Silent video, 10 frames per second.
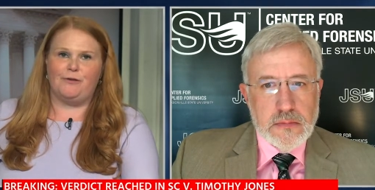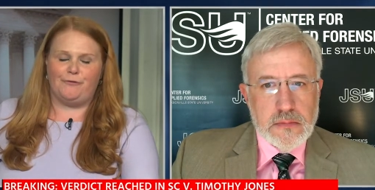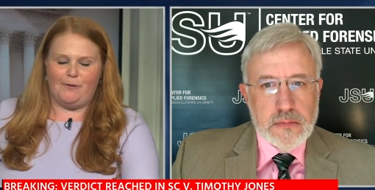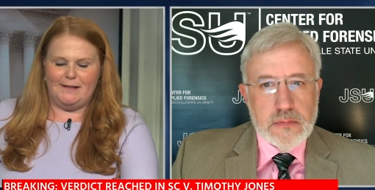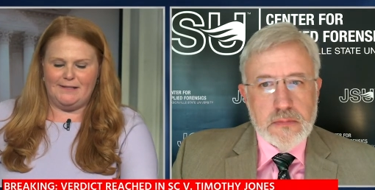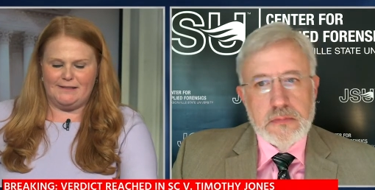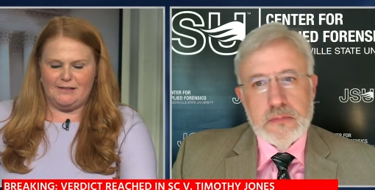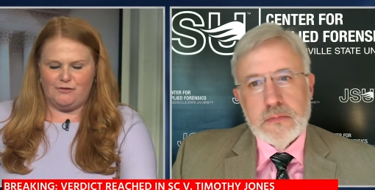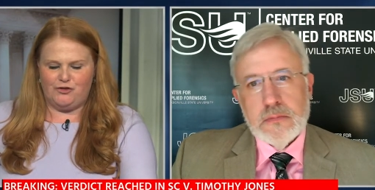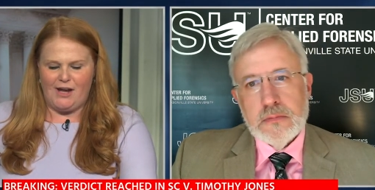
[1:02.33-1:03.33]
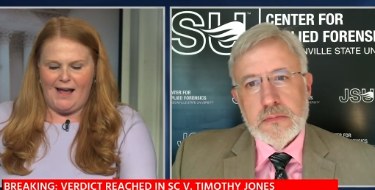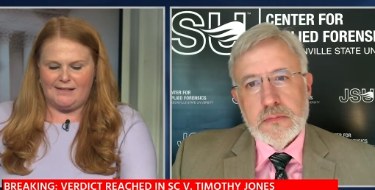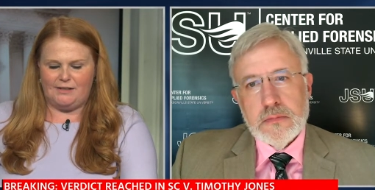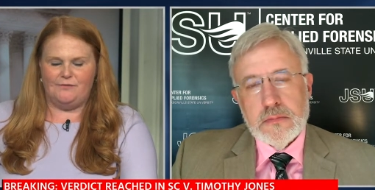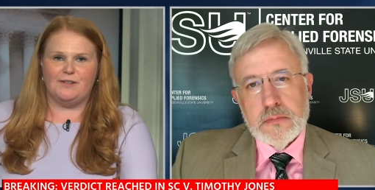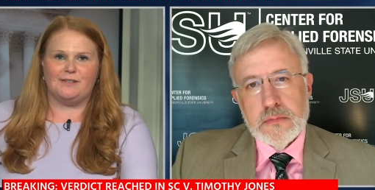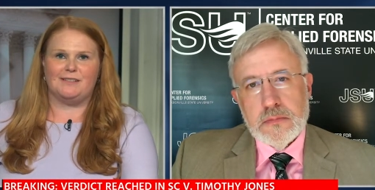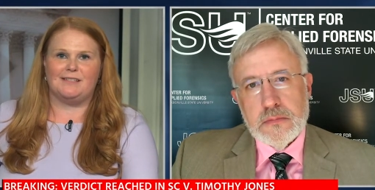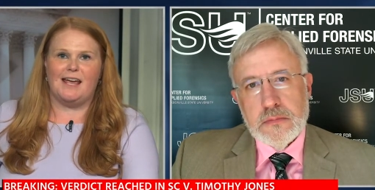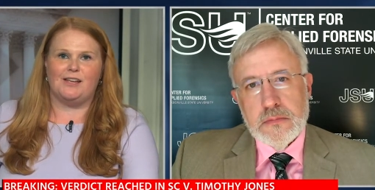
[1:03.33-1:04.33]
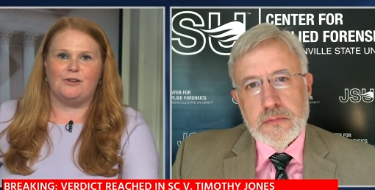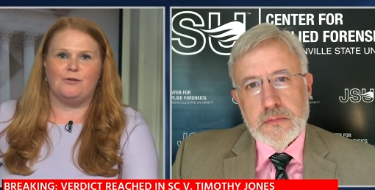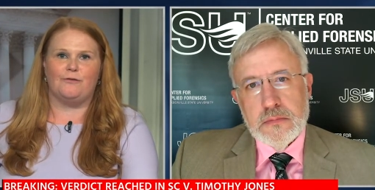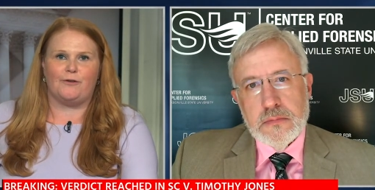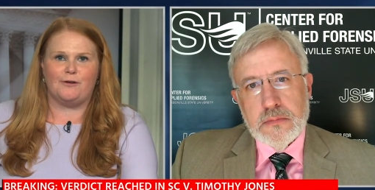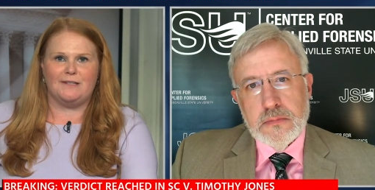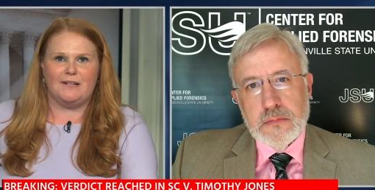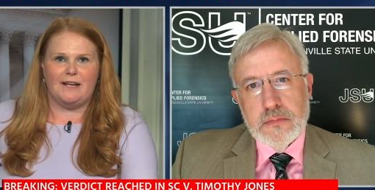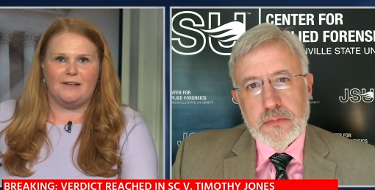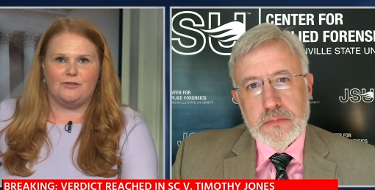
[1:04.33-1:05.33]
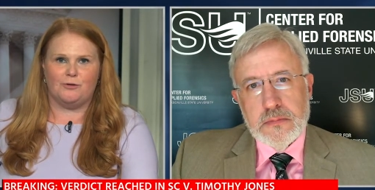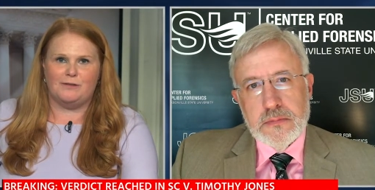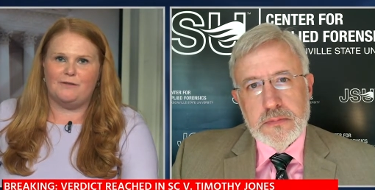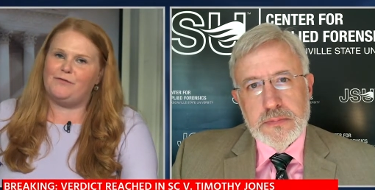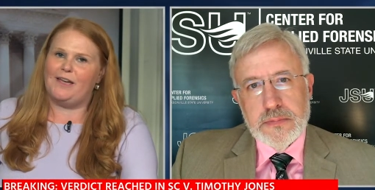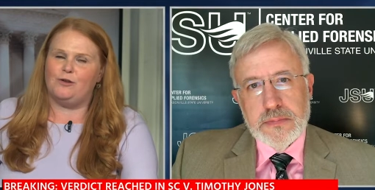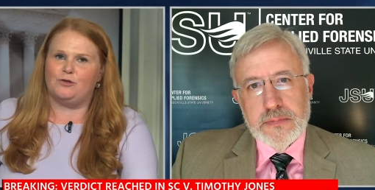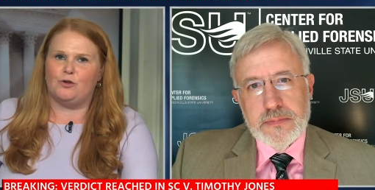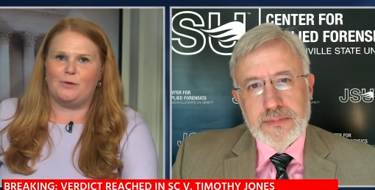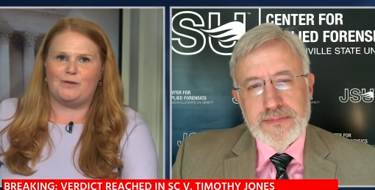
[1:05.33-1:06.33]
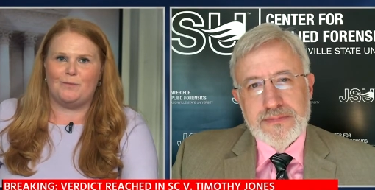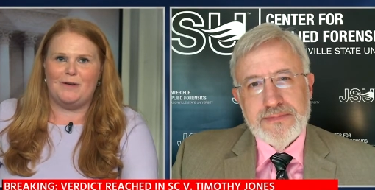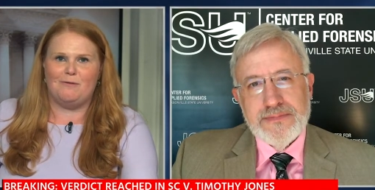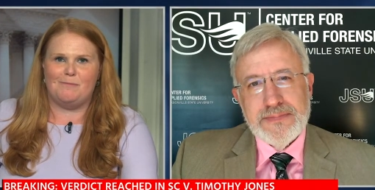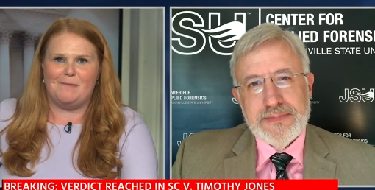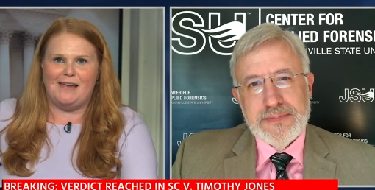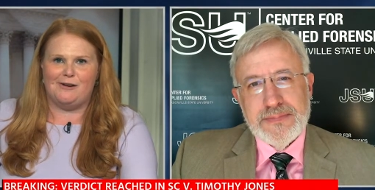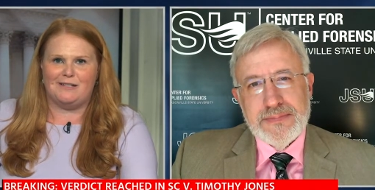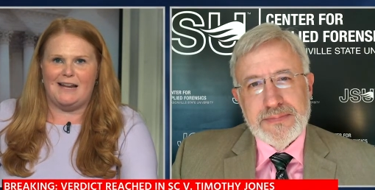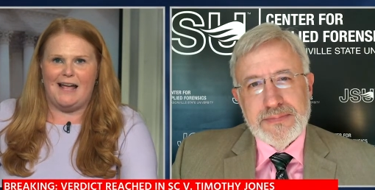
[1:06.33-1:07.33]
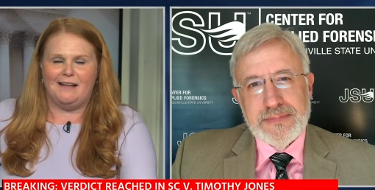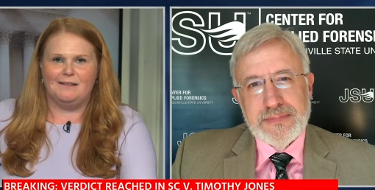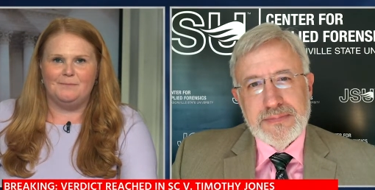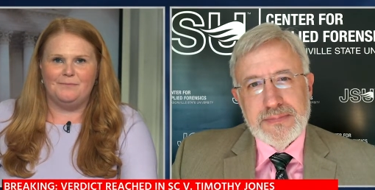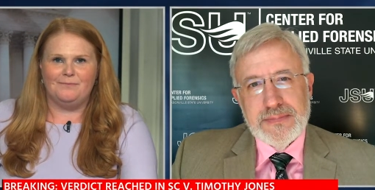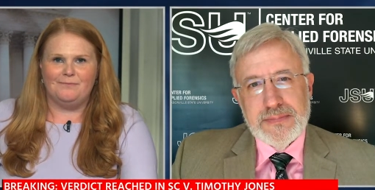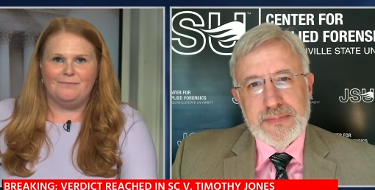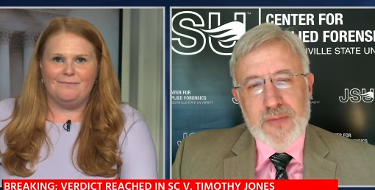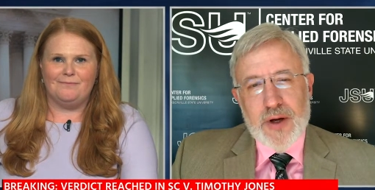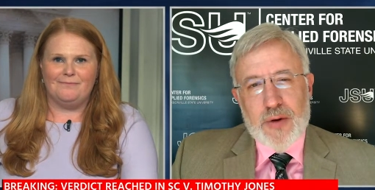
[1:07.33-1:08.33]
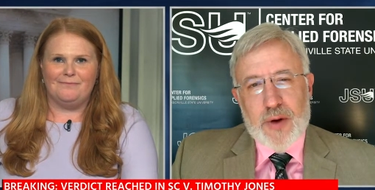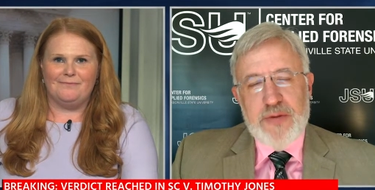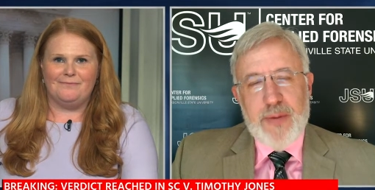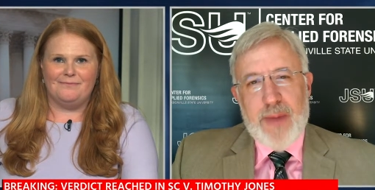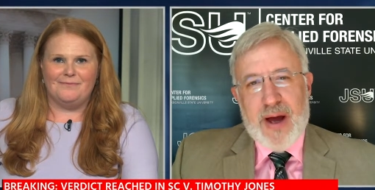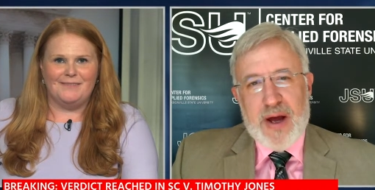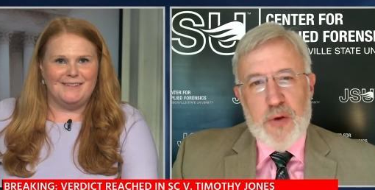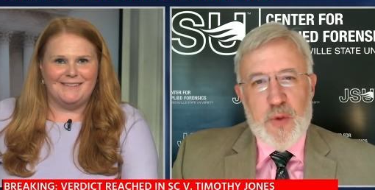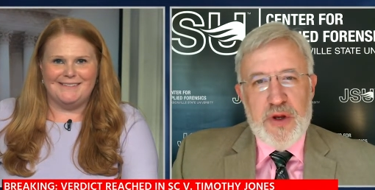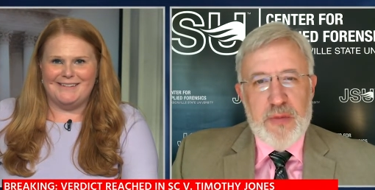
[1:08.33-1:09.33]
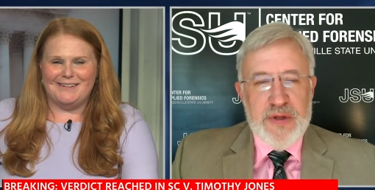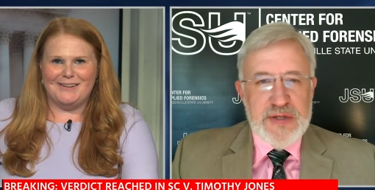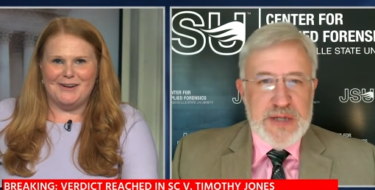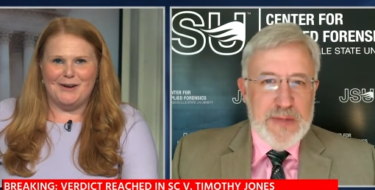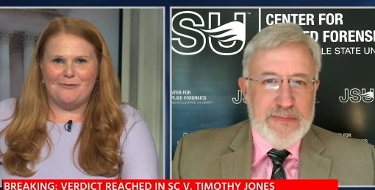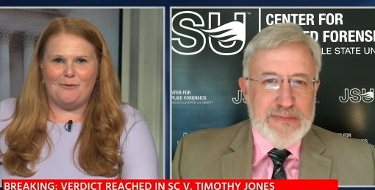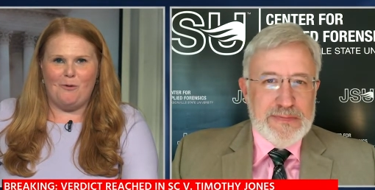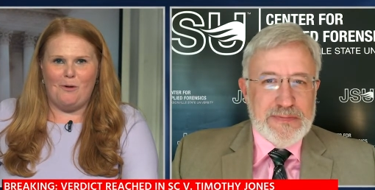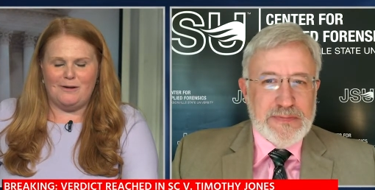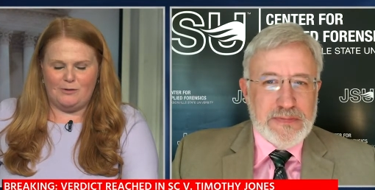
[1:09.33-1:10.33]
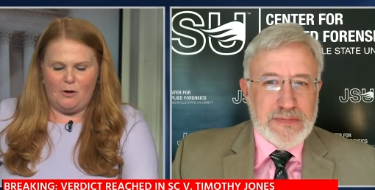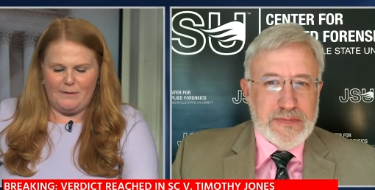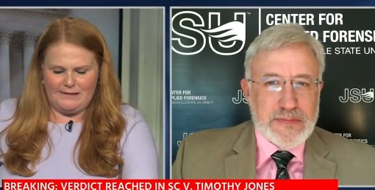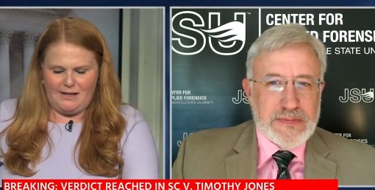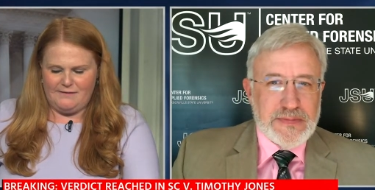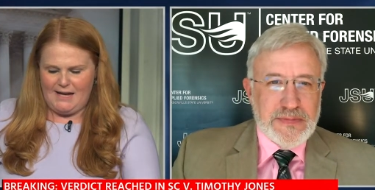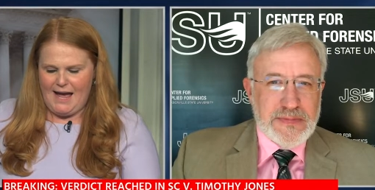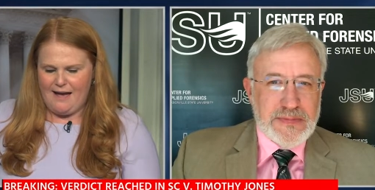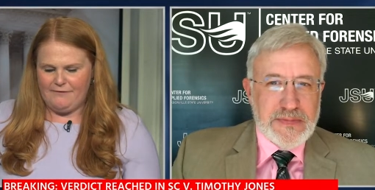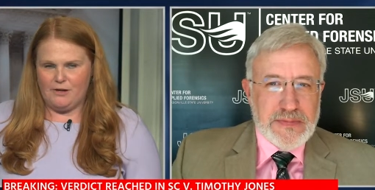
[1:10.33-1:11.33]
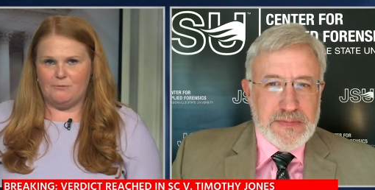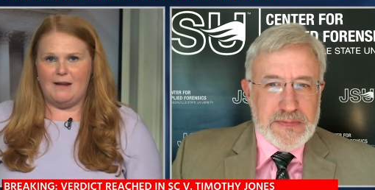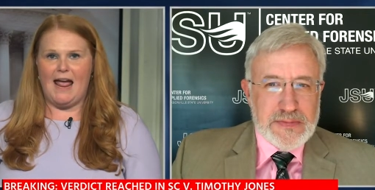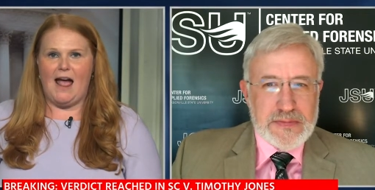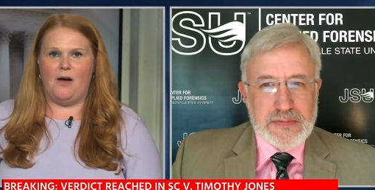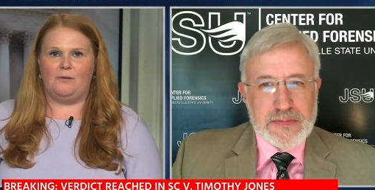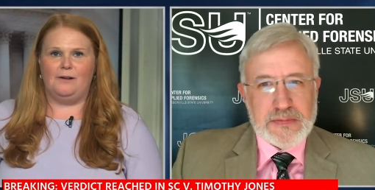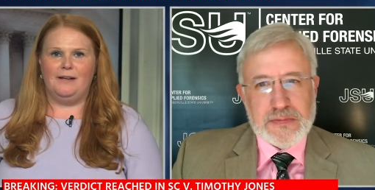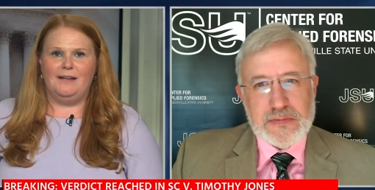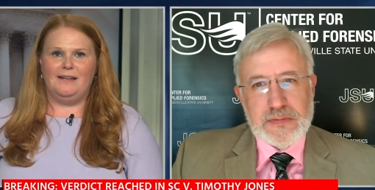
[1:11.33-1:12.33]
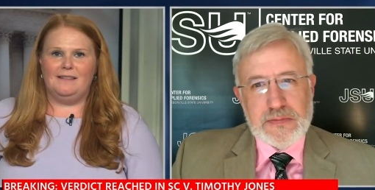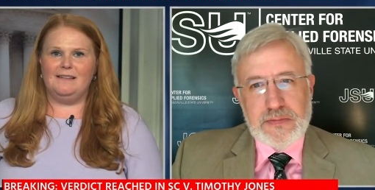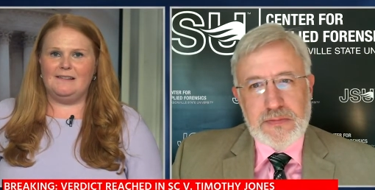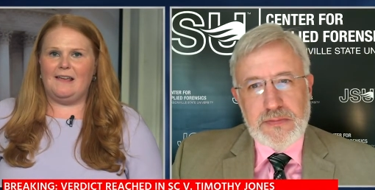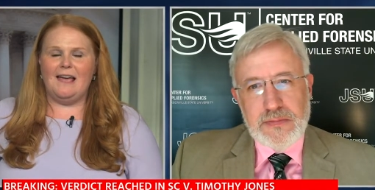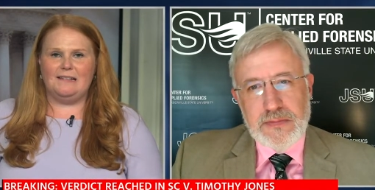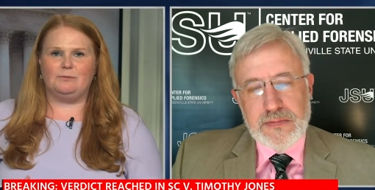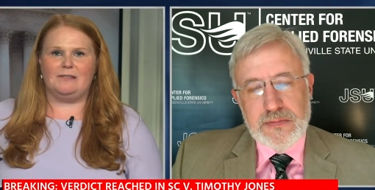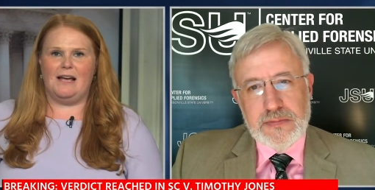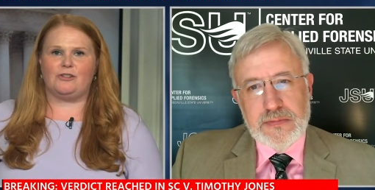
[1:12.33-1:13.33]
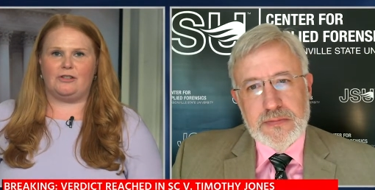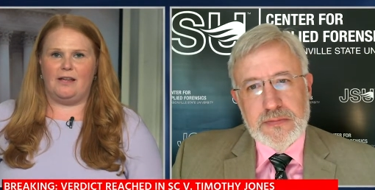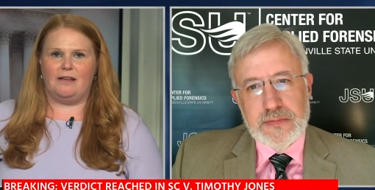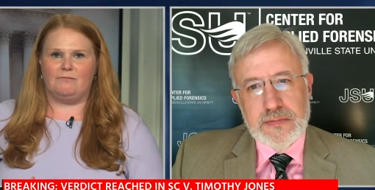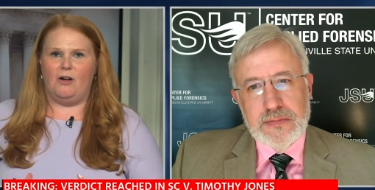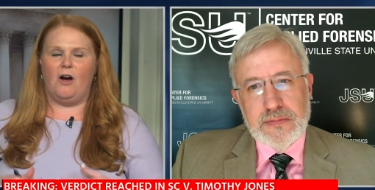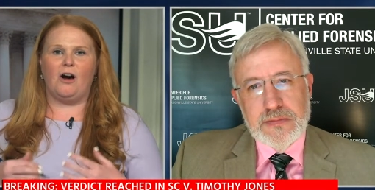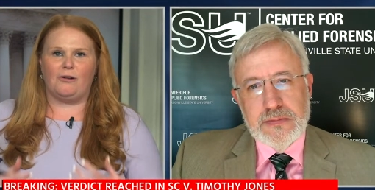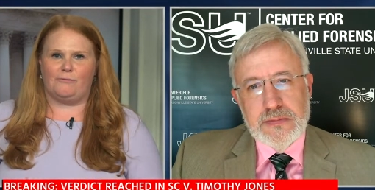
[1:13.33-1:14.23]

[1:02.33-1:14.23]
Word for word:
Speaker 1: of forensics at Jacksonville State University. Joseph, thank you so much for being with me here today.
Speaker 2: Great to be back on with you, Misty. Of
Speaker 1: course. Always love to have you. Now, this case was actually heart